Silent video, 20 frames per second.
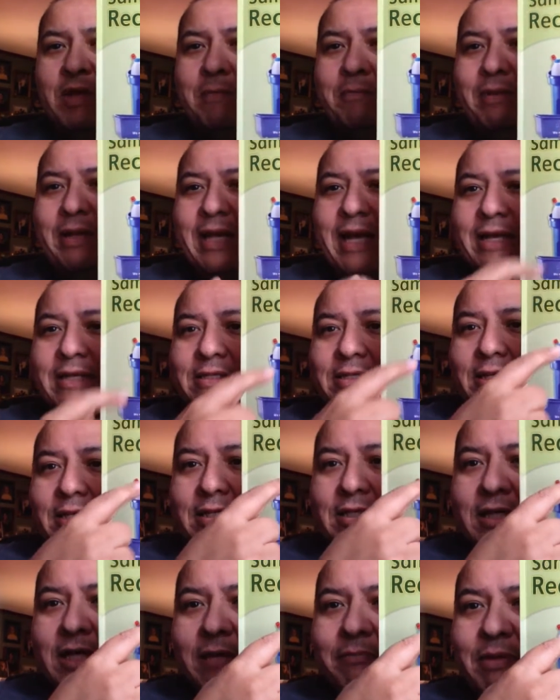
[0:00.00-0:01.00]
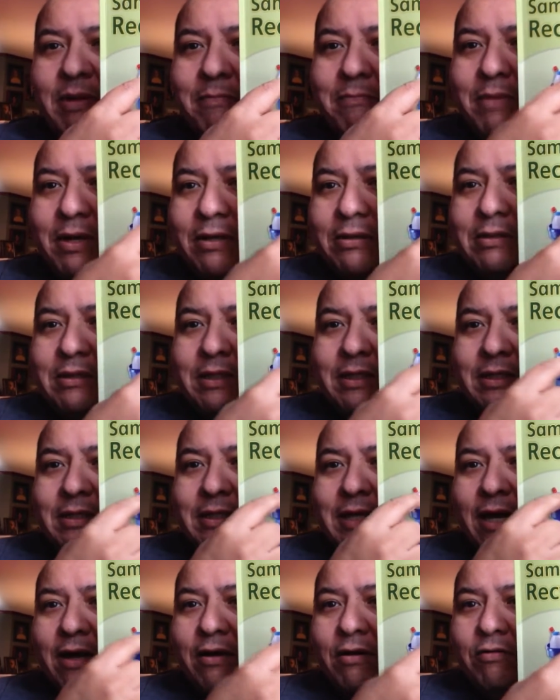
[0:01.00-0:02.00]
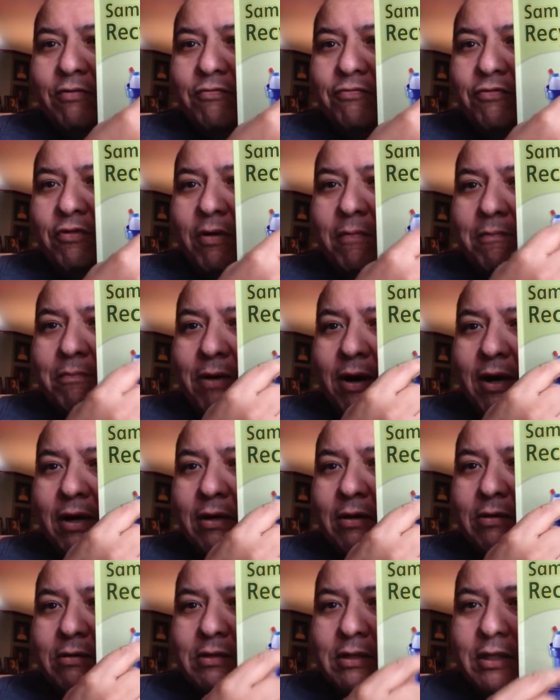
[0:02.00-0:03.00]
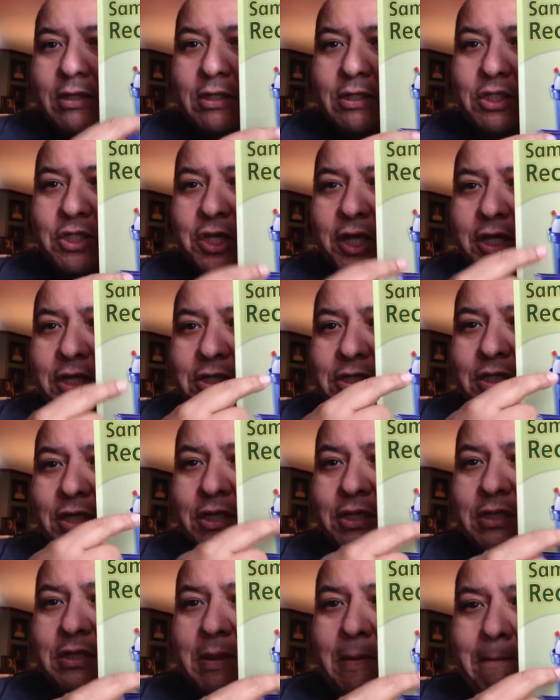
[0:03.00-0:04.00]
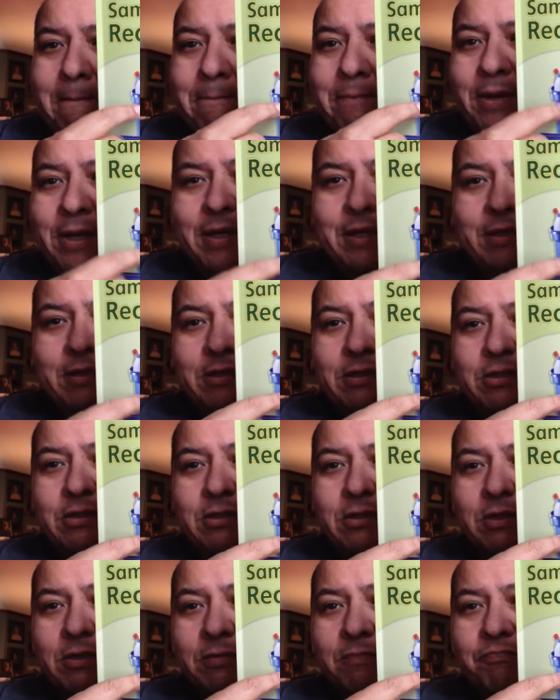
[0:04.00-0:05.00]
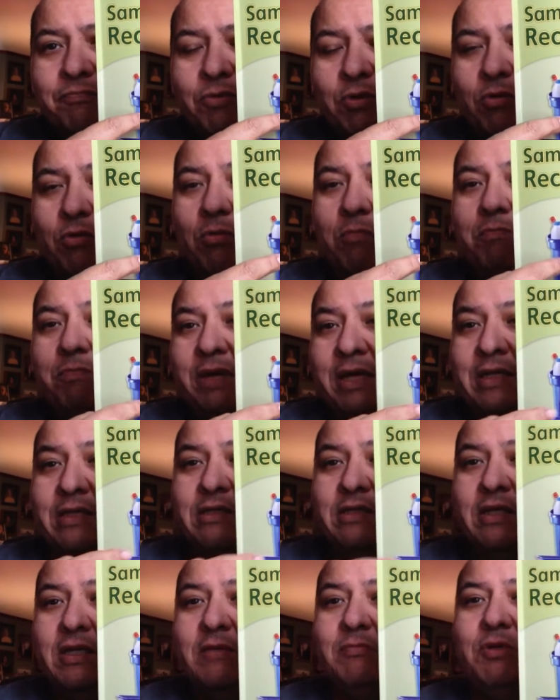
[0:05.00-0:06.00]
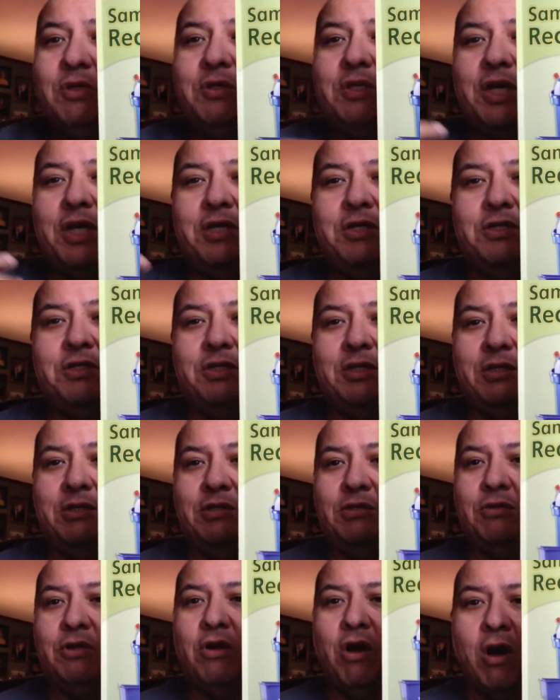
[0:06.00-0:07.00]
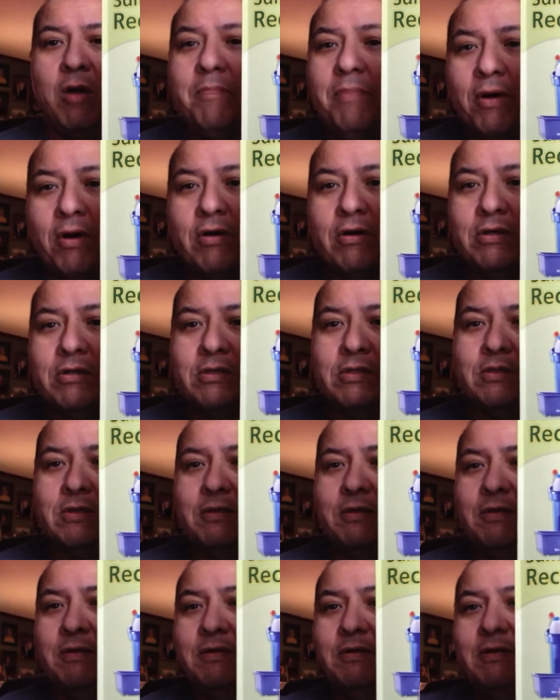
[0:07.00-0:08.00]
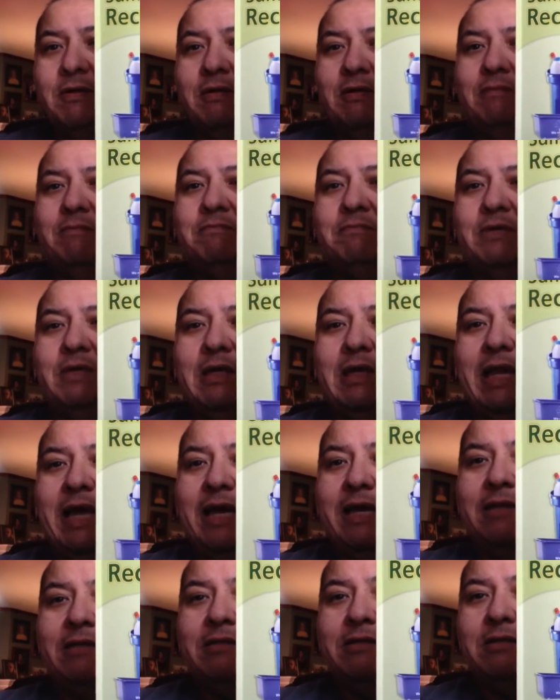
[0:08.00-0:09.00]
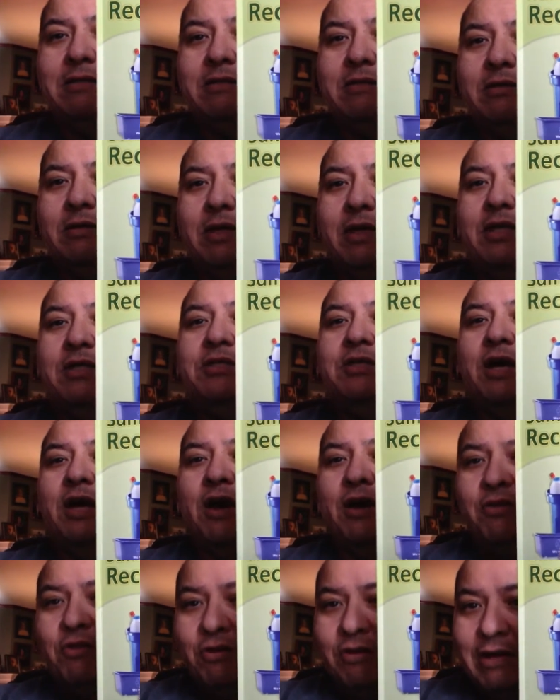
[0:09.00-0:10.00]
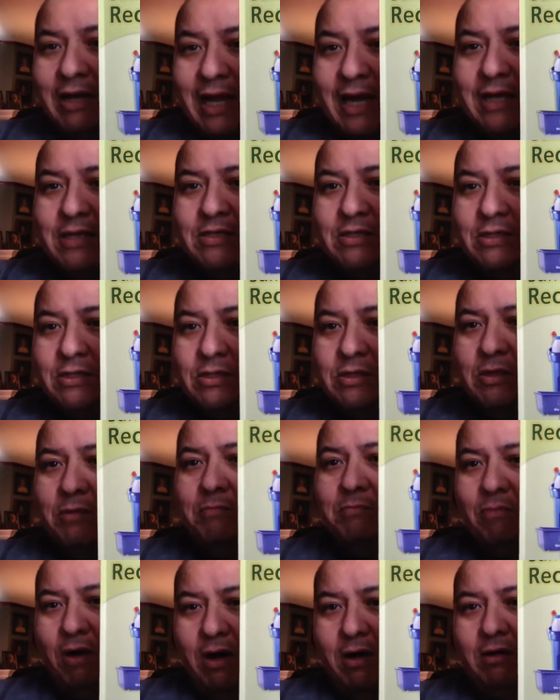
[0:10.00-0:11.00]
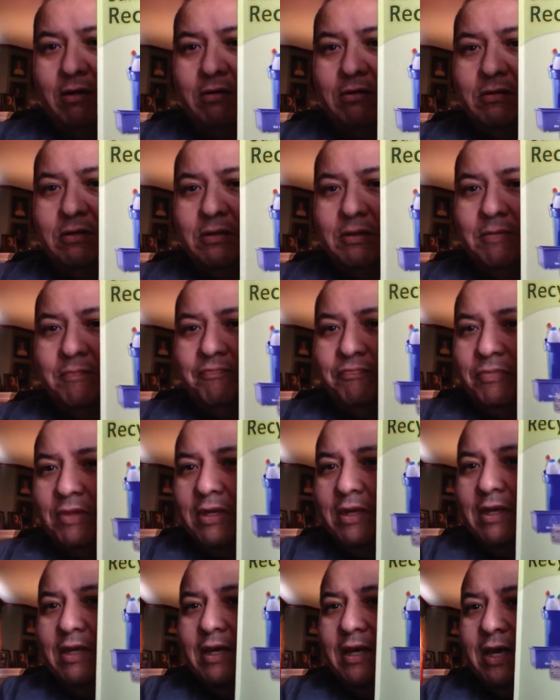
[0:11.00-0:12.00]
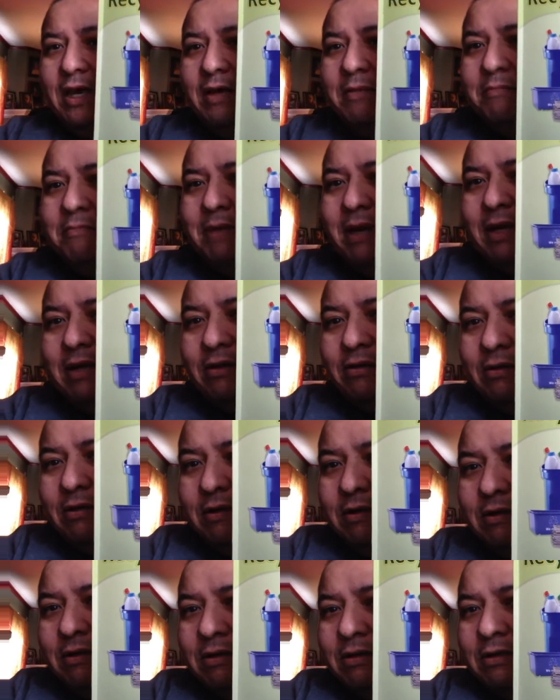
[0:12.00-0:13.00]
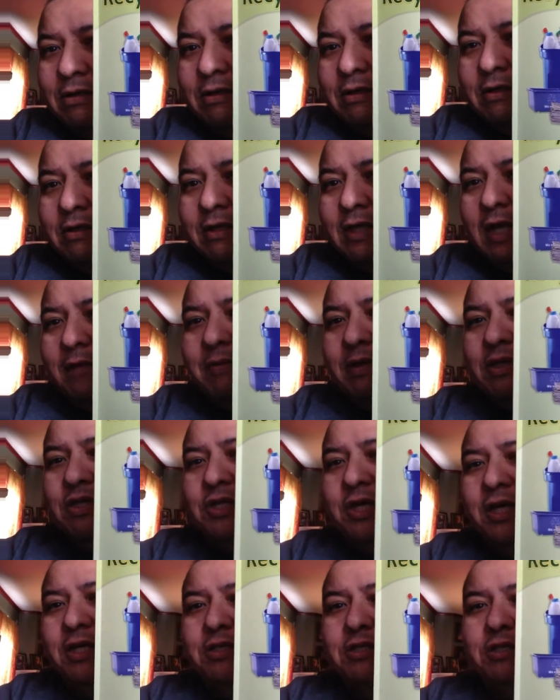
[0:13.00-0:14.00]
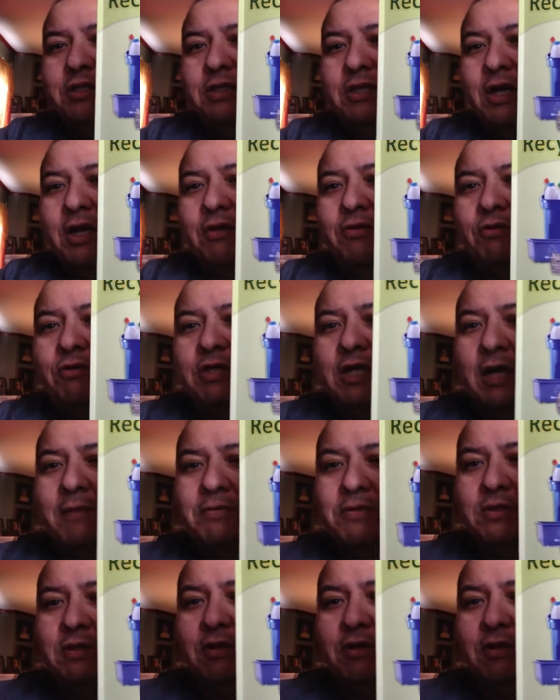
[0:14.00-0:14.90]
Plastics can be melted down from bottles and changed into bins, or bins can be changed into car parts. Glass into other glasses, bottles, and metal can be changed into other types